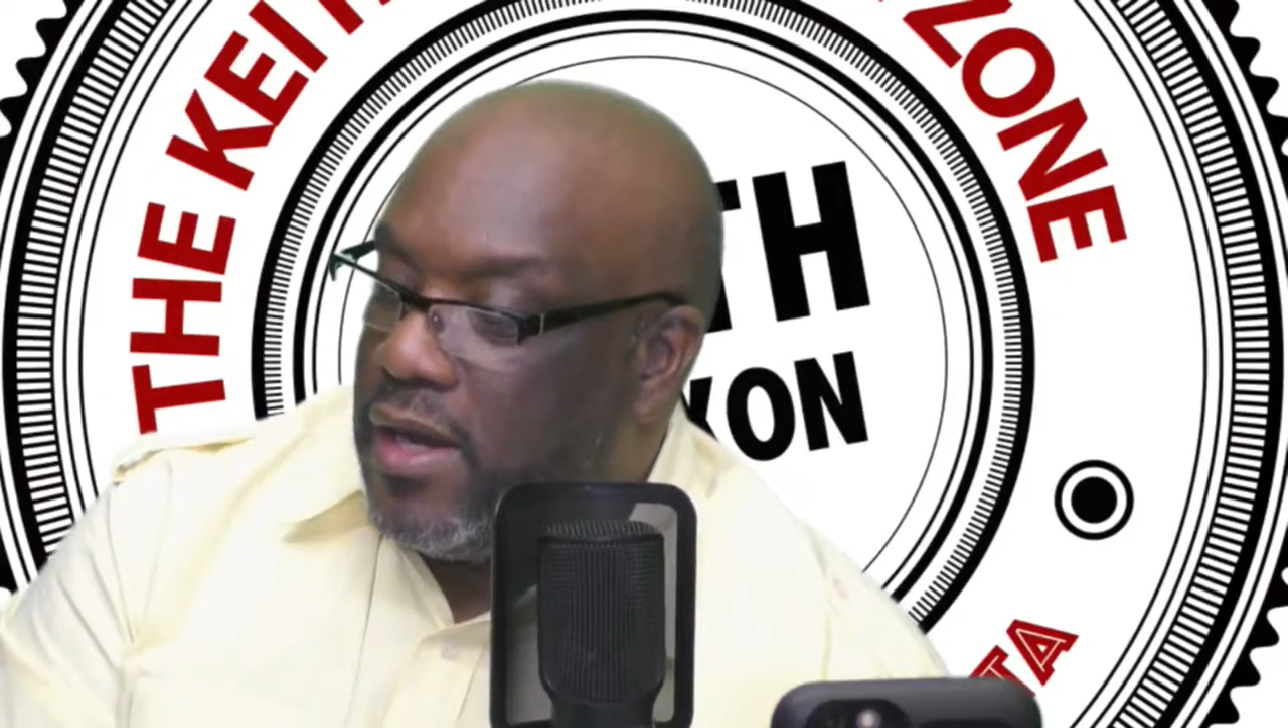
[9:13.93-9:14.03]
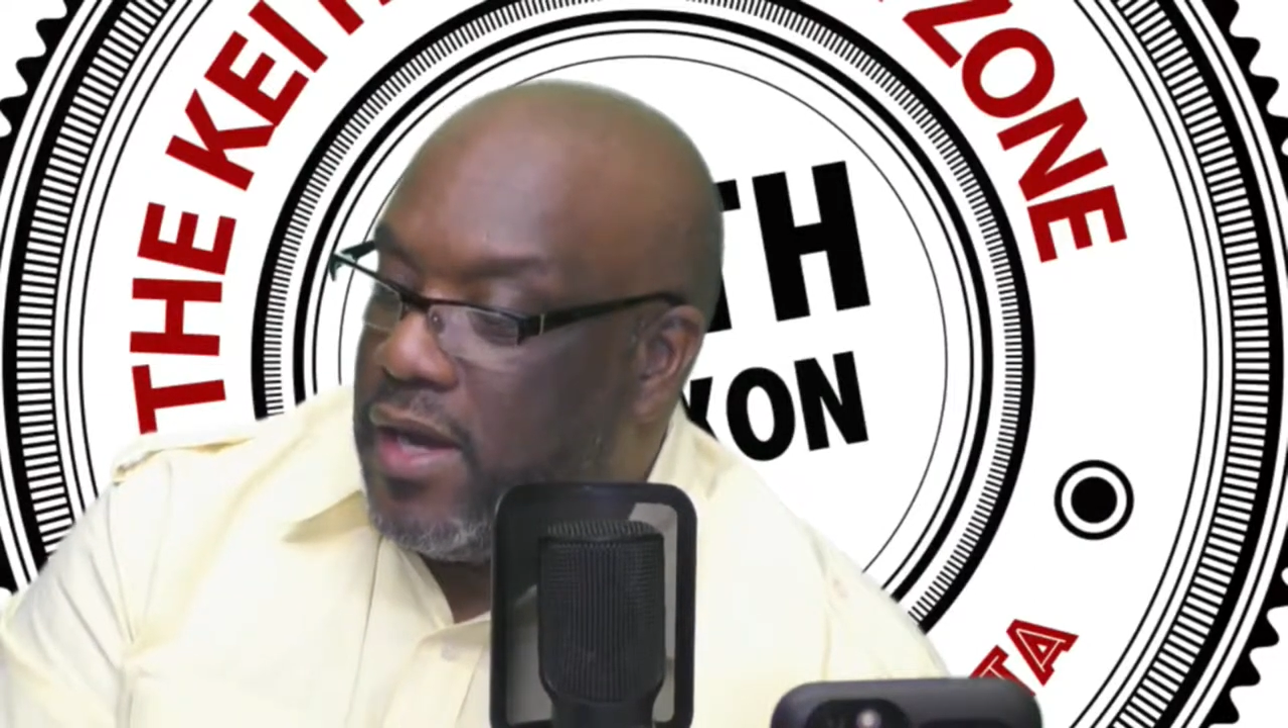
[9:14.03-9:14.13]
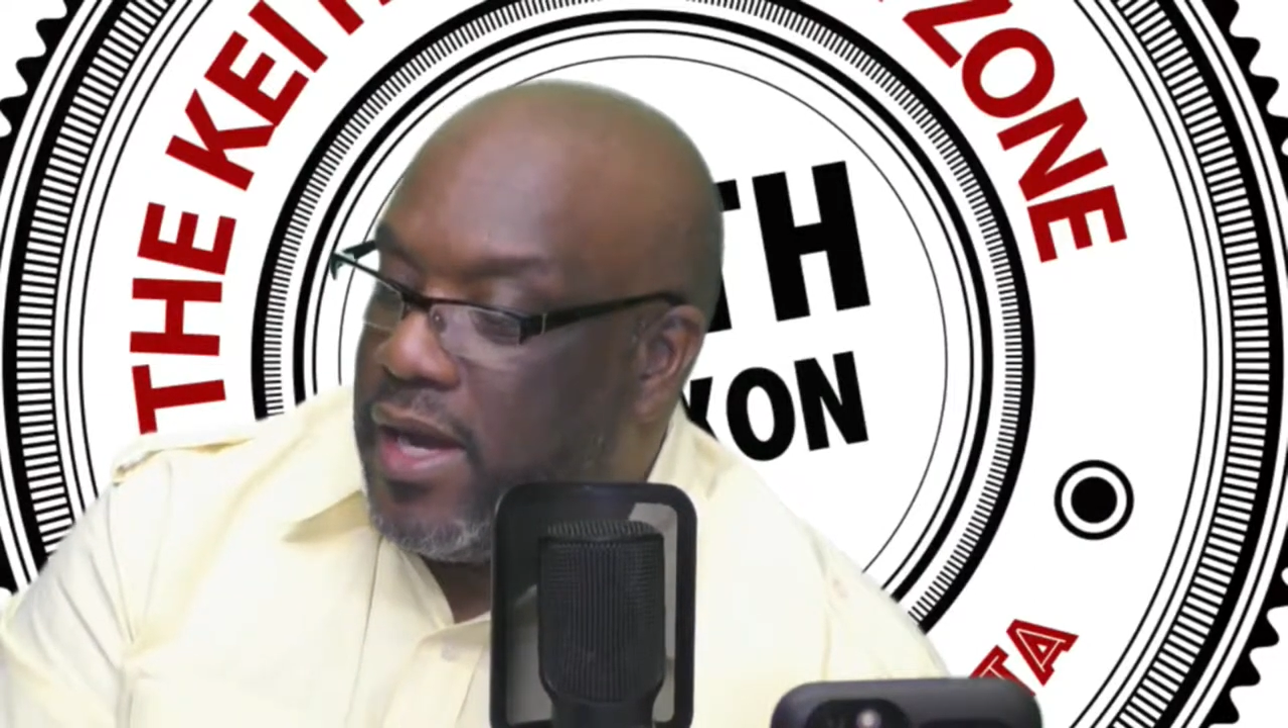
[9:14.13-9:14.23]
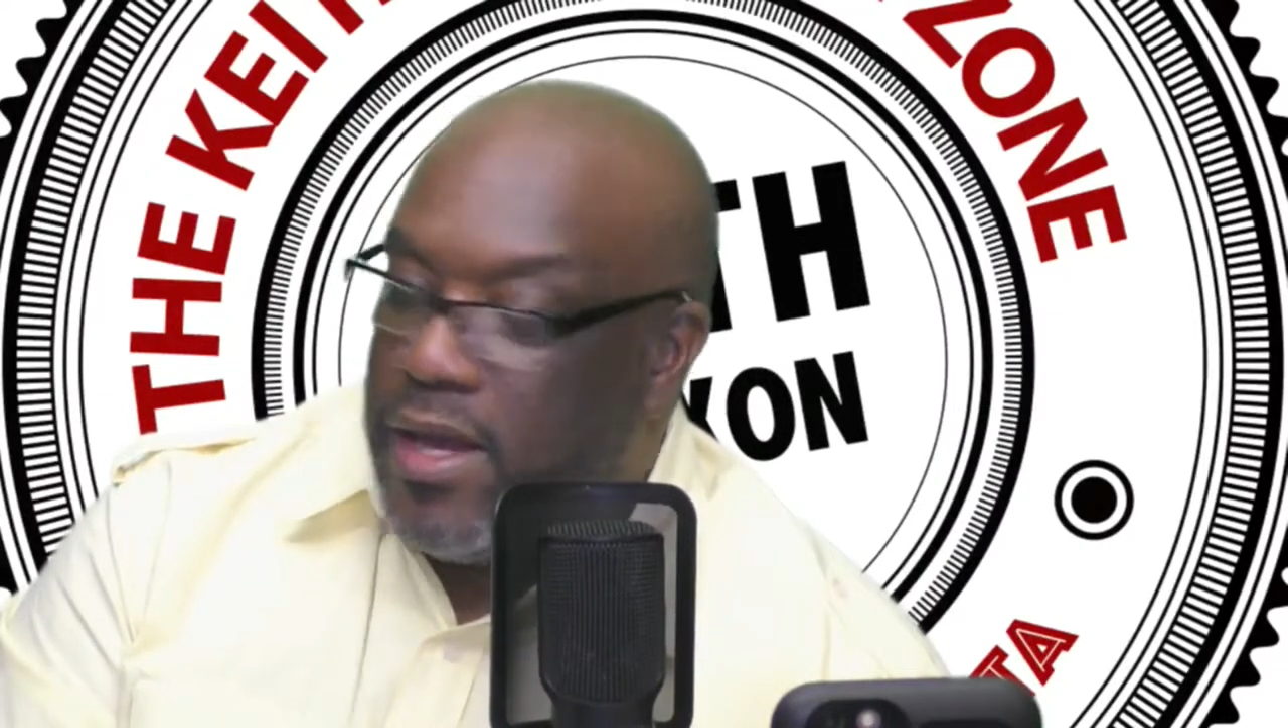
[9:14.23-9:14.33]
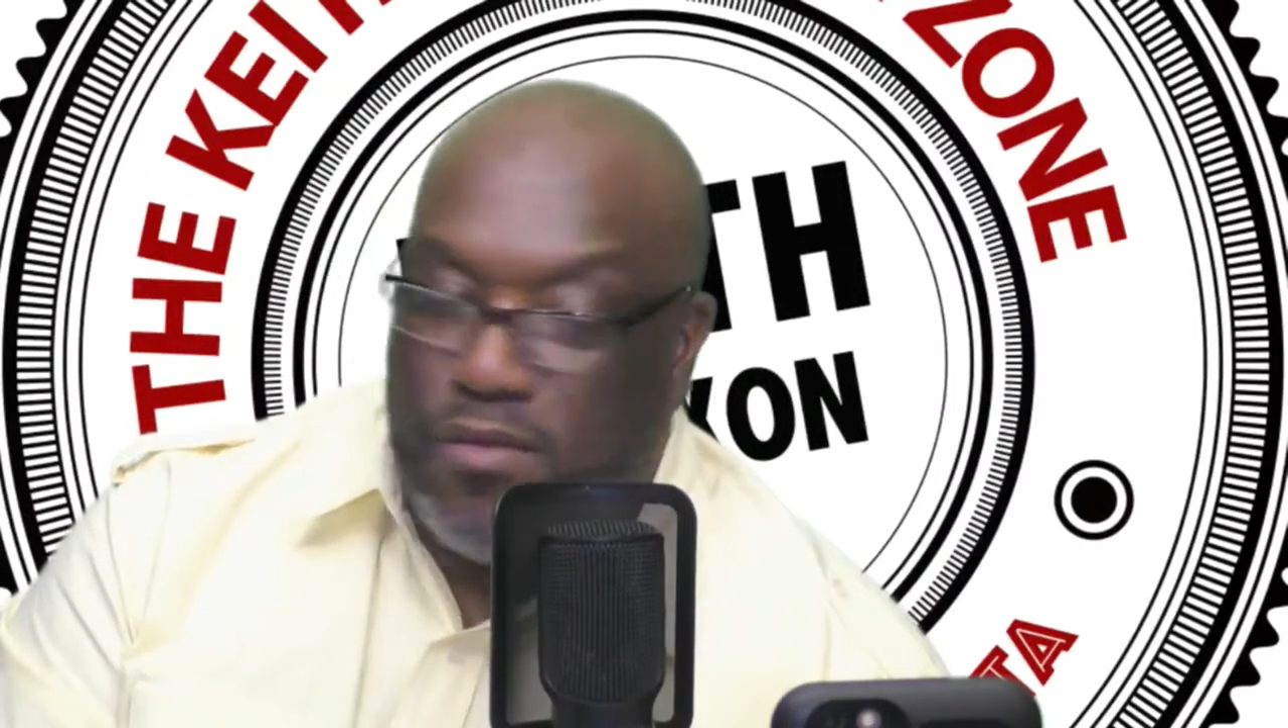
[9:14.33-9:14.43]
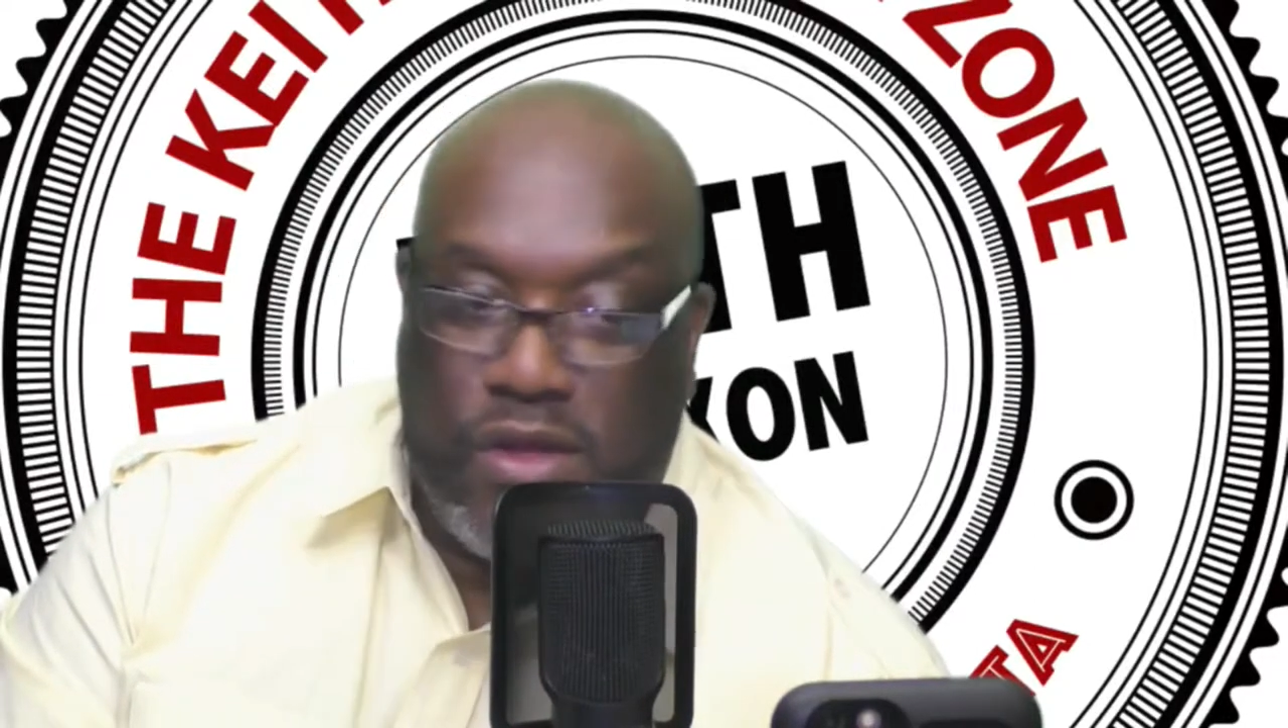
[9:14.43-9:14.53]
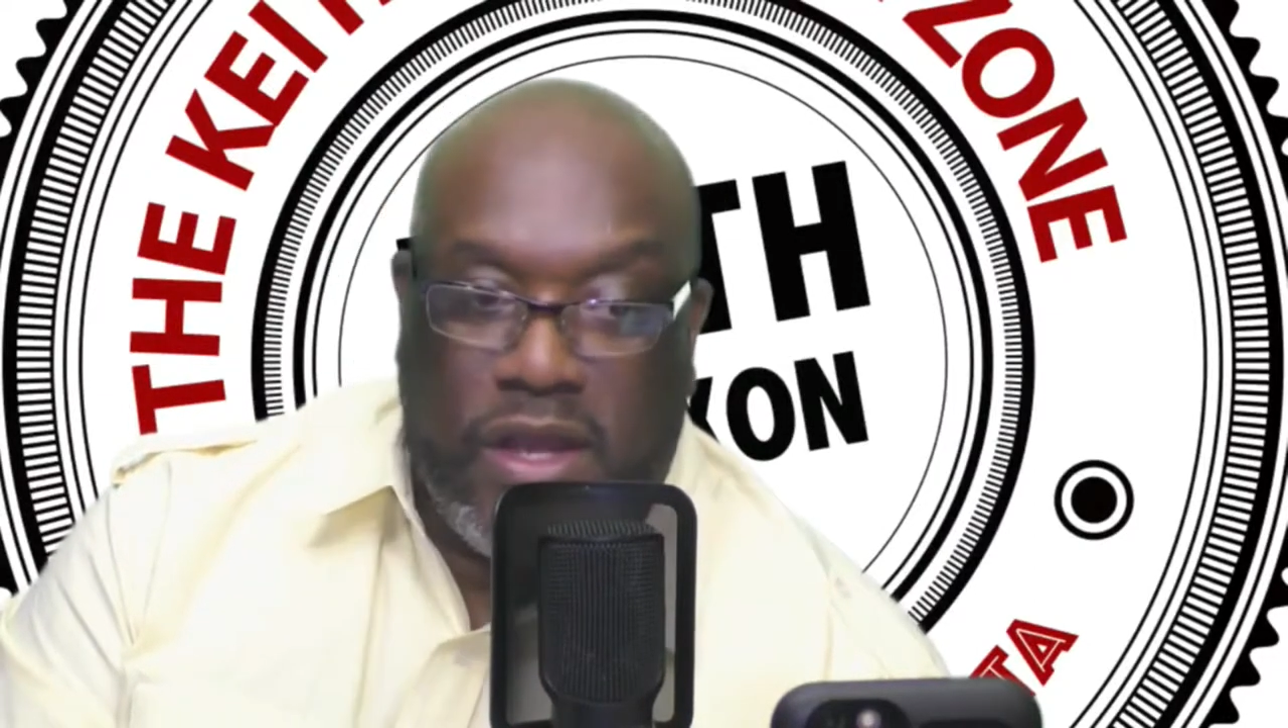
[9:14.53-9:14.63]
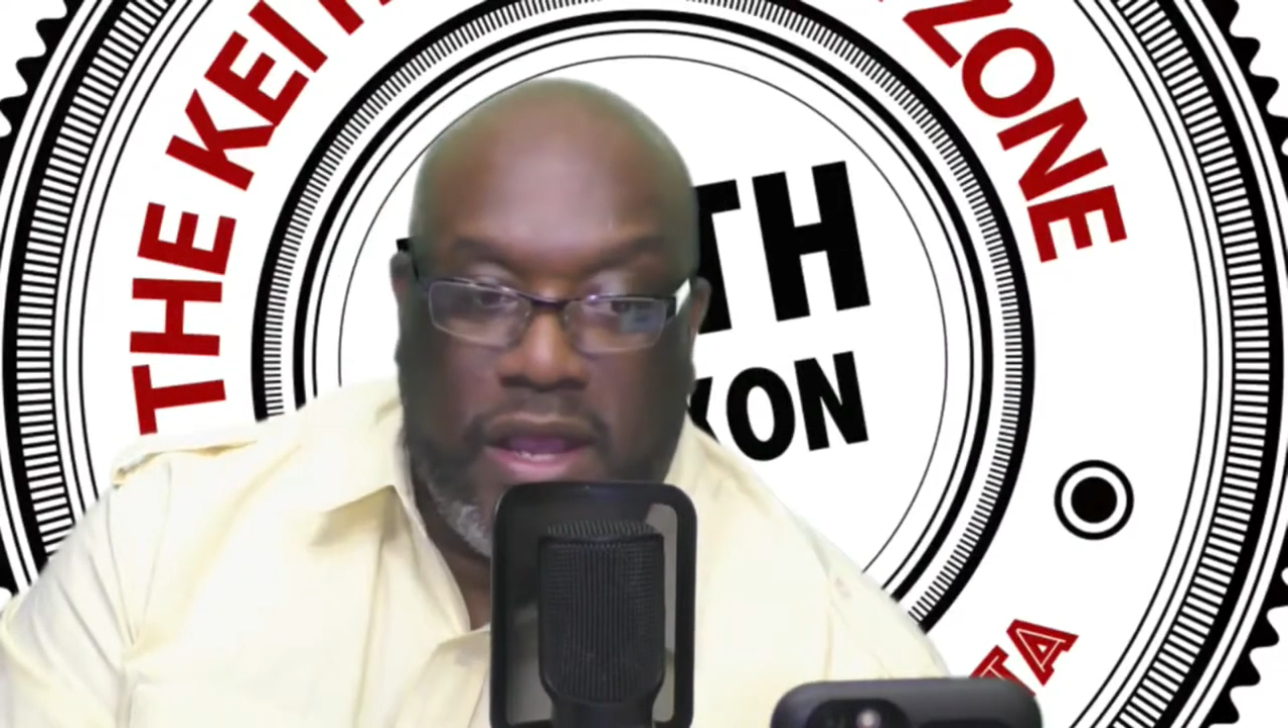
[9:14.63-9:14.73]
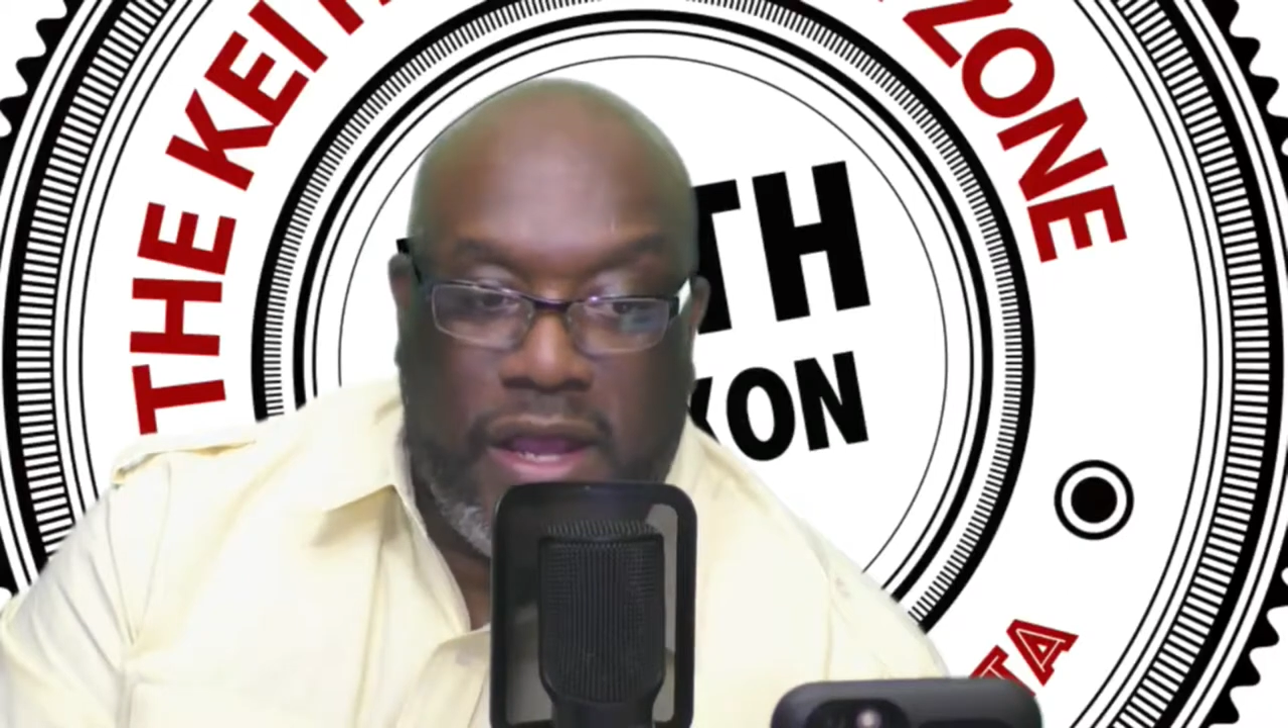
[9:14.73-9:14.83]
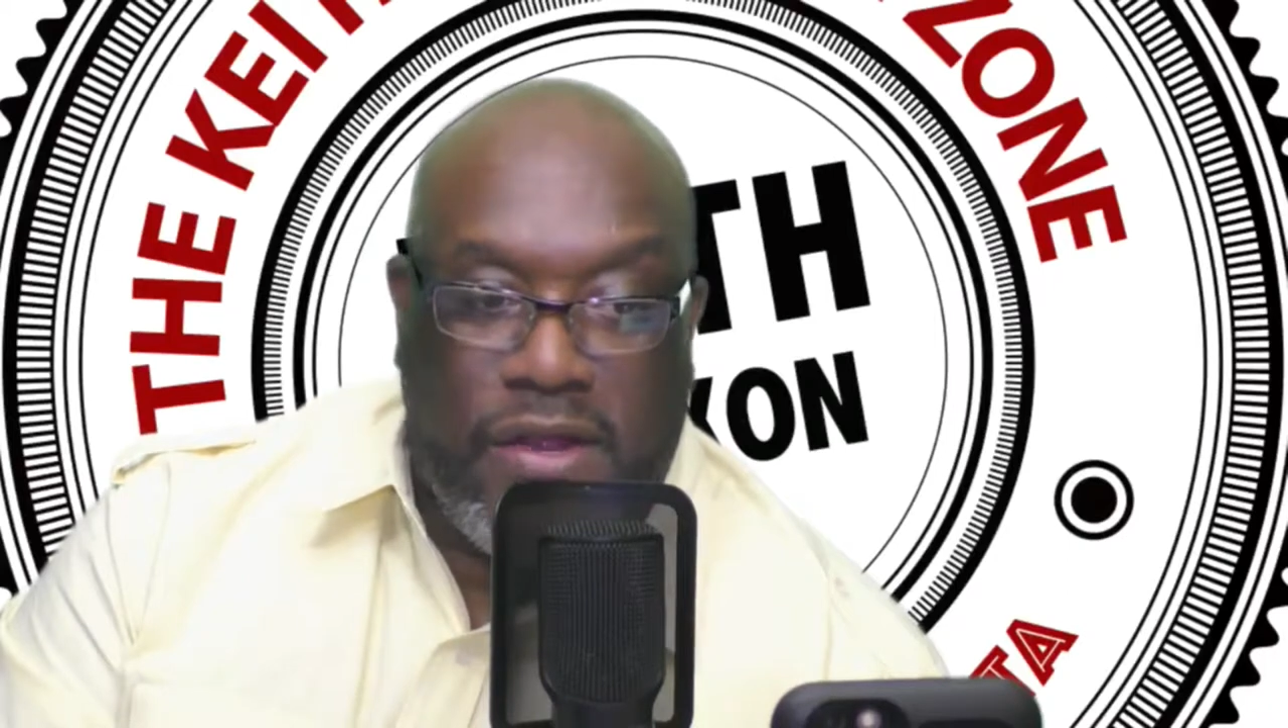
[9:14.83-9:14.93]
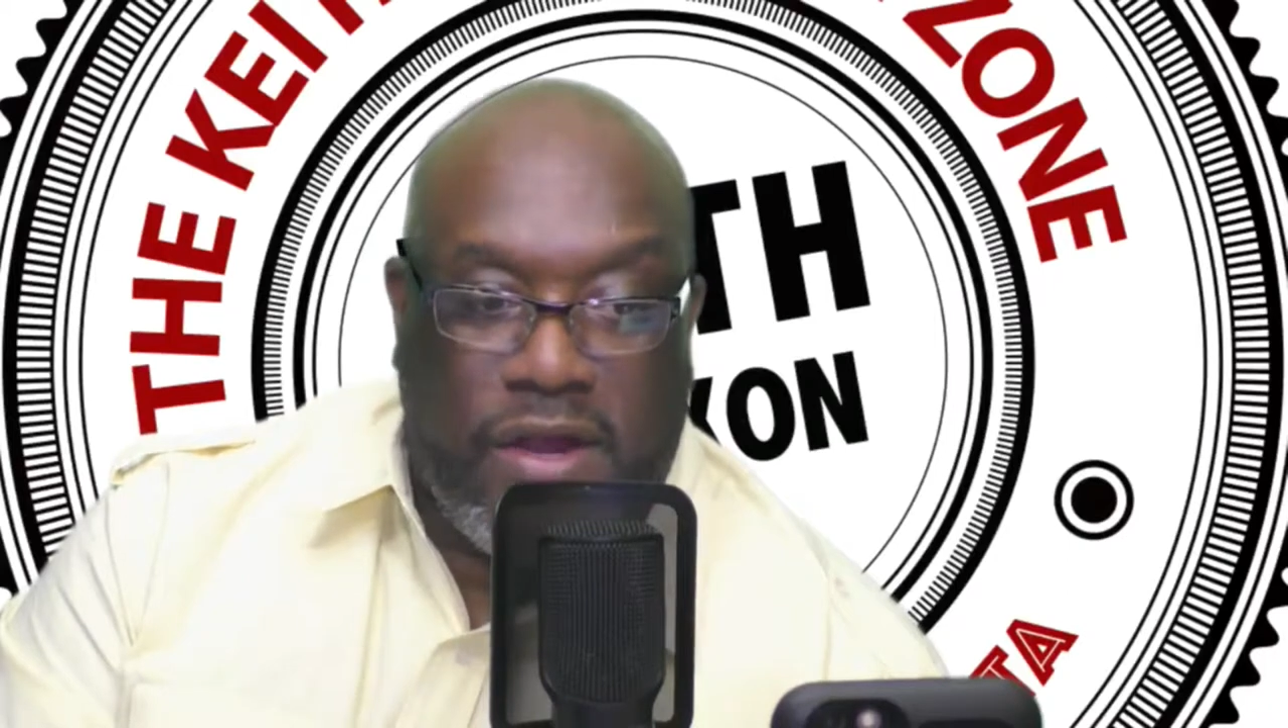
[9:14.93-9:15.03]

I am looking at